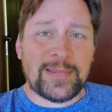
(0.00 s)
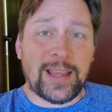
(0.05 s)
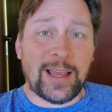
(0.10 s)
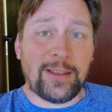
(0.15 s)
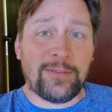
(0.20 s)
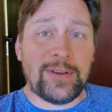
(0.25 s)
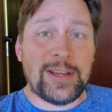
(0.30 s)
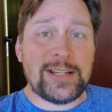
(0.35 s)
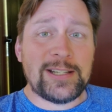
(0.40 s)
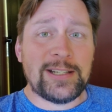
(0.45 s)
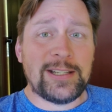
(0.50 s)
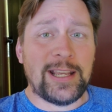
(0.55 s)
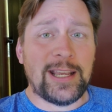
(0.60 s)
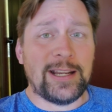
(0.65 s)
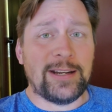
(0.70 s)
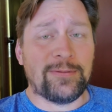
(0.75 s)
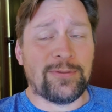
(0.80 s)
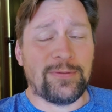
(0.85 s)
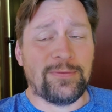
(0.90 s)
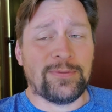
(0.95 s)
Elevation
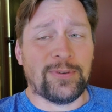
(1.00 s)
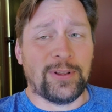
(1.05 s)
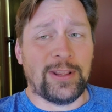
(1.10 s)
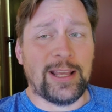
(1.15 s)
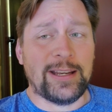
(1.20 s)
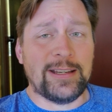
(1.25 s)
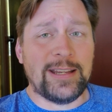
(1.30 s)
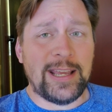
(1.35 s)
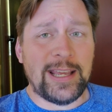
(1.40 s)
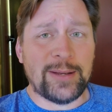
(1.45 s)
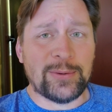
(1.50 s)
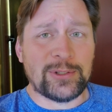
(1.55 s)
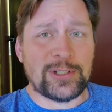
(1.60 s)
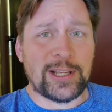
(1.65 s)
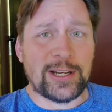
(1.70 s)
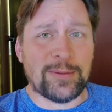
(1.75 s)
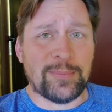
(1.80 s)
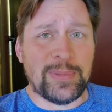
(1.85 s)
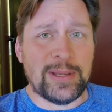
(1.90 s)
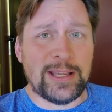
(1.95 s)
gain for that day was
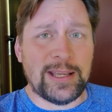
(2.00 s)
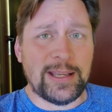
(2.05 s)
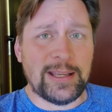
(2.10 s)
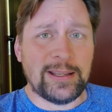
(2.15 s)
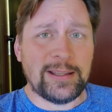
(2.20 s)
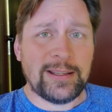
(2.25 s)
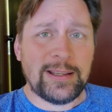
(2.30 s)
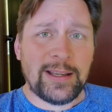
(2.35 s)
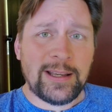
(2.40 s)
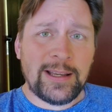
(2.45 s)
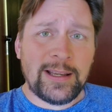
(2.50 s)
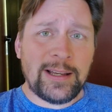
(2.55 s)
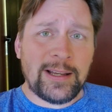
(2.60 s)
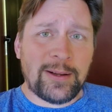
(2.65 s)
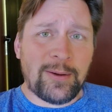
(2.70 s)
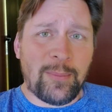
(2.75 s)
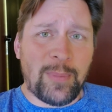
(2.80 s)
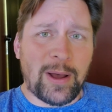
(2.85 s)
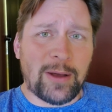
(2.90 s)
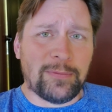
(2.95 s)
going to be
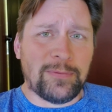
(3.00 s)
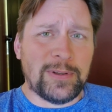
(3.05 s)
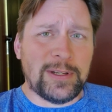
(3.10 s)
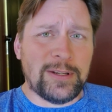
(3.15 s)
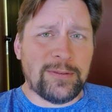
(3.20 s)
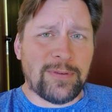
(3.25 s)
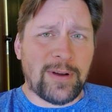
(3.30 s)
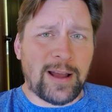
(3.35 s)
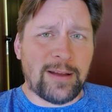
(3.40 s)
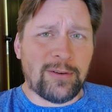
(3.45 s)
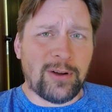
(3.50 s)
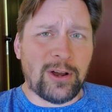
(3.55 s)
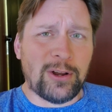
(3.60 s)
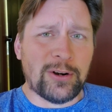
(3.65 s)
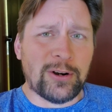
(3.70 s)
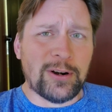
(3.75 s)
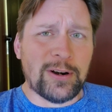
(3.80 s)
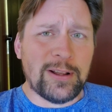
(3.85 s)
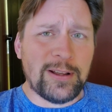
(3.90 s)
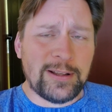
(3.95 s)
about
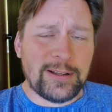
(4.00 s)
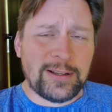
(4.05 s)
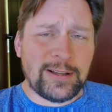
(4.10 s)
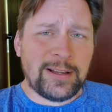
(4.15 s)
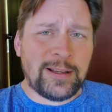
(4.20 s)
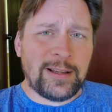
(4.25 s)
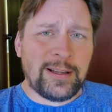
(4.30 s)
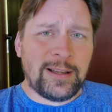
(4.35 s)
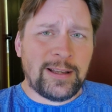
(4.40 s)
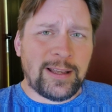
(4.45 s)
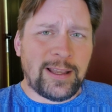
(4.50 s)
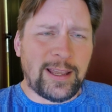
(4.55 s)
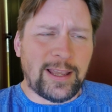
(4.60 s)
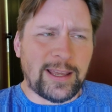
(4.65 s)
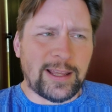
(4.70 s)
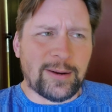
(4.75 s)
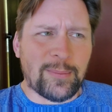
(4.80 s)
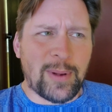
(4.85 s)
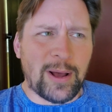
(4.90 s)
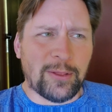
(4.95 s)
5,500
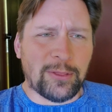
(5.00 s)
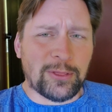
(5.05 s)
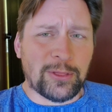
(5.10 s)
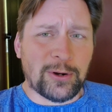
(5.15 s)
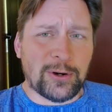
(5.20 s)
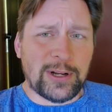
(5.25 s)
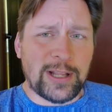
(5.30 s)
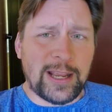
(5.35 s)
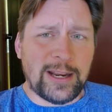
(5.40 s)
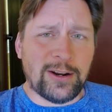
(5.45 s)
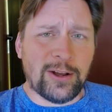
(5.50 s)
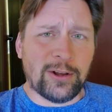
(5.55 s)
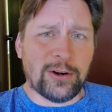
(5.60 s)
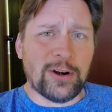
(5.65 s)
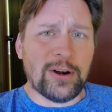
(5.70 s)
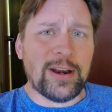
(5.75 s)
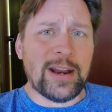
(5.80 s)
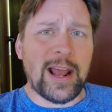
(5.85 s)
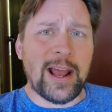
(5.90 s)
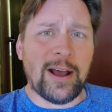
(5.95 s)
and about
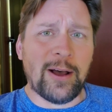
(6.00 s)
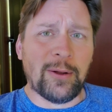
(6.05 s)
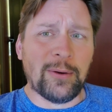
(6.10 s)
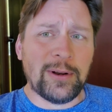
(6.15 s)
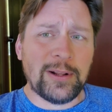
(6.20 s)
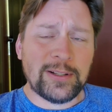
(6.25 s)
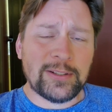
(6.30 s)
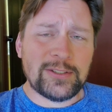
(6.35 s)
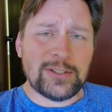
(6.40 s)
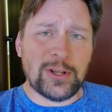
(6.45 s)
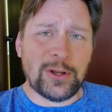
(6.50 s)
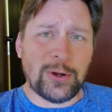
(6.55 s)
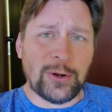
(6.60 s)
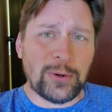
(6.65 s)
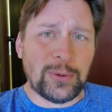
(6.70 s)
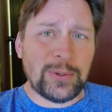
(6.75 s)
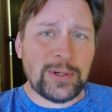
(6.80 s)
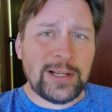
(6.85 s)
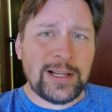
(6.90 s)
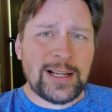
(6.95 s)
3,800 down.
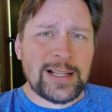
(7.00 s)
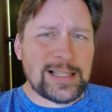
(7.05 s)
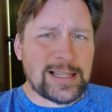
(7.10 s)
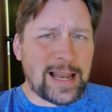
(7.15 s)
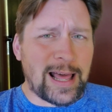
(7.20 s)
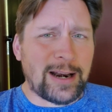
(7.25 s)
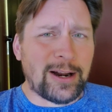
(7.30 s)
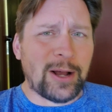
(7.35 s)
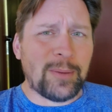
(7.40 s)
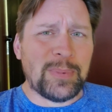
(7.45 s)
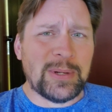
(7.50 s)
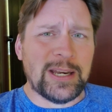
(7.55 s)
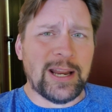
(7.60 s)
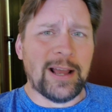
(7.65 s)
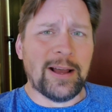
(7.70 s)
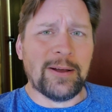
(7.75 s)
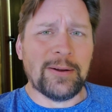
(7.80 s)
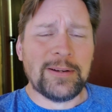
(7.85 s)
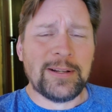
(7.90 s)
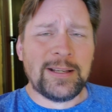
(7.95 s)
So it's a lot of up and
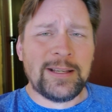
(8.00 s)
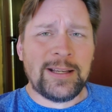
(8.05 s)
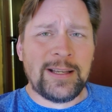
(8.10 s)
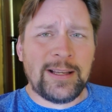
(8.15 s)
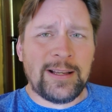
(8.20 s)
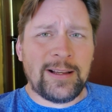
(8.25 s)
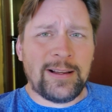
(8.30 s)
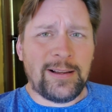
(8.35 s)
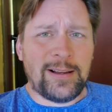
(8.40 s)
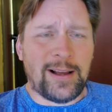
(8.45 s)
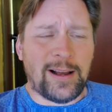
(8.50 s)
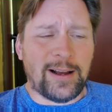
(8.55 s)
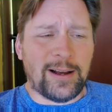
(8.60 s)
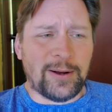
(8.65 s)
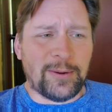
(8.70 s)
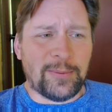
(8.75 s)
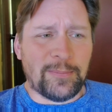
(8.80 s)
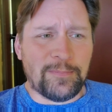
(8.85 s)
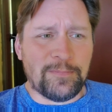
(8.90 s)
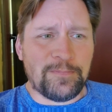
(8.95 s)
down.
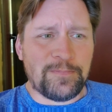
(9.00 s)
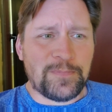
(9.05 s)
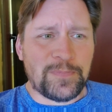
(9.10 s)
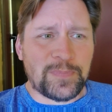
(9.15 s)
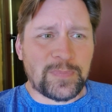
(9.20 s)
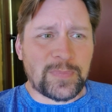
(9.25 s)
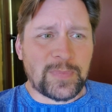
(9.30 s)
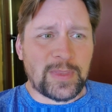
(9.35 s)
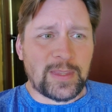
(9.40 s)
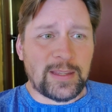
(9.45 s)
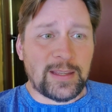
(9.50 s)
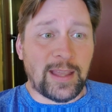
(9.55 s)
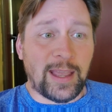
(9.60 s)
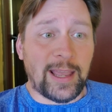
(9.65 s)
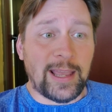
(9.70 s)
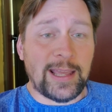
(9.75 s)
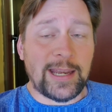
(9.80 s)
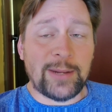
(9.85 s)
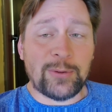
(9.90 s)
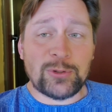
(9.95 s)
And
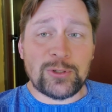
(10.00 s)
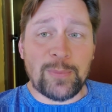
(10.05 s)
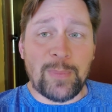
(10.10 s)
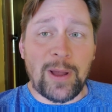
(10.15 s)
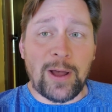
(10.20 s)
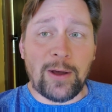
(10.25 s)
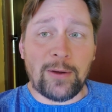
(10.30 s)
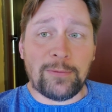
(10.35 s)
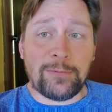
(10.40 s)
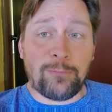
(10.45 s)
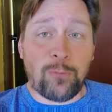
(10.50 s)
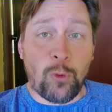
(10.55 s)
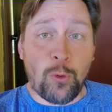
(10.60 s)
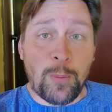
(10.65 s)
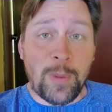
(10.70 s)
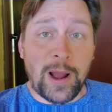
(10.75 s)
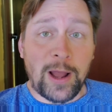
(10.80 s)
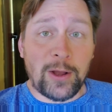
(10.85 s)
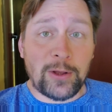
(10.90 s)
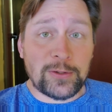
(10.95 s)
it was about
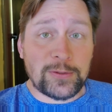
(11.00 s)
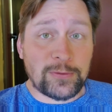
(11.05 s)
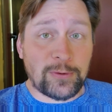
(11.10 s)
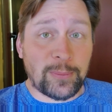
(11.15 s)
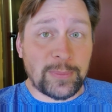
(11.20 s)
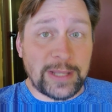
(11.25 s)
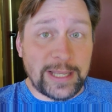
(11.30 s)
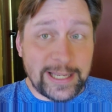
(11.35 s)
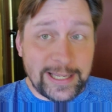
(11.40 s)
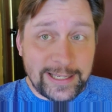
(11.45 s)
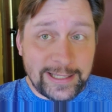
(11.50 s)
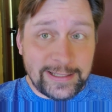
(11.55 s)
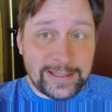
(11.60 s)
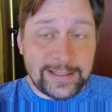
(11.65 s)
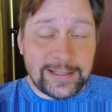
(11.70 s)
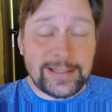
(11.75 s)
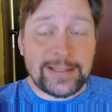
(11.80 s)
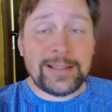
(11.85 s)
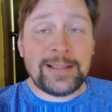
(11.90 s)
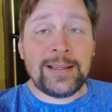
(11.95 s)
4 miles from the
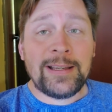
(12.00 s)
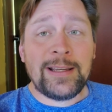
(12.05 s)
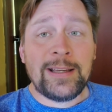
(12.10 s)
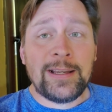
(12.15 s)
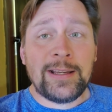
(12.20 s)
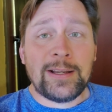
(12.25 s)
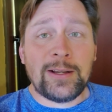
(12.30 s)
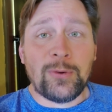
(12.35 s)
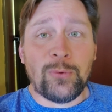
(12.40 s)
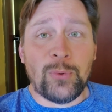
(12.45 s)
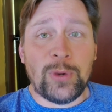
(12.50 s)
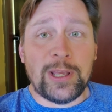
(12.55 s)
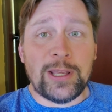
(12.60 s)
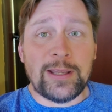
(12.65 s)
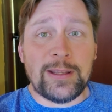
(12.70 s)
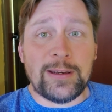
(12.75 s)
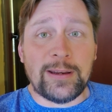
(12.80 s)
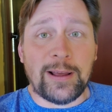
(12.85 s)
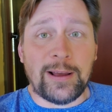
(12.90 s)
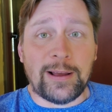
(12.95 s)
end
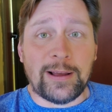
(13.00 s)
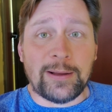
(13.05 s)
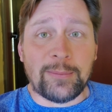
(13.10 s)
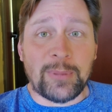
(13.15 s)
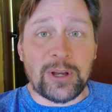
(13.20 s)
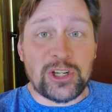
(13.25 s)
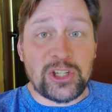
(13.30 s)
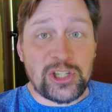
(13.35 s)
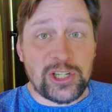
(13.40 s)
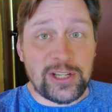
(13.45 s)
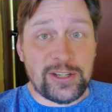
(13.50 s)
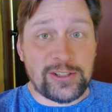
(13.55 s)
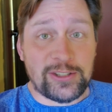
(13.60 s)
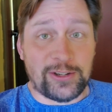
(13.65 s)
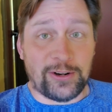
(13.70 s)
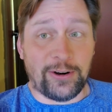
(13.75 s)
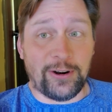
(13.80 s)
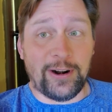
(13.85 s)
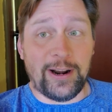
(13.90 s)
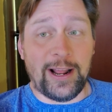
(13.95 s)
when my shin
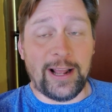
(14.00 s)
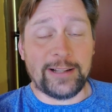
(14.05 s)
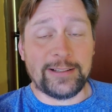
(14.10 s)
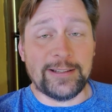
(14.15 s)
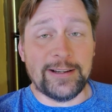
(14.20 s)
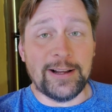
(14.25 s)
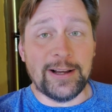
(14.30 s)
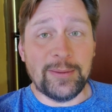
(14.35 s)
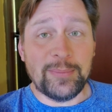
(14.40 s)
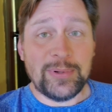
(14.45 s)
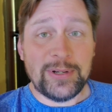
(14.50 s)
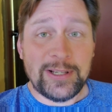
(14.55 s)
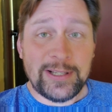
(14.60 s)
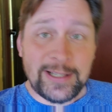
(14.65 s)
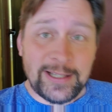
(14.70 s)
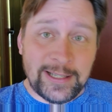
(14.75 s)
started acting up.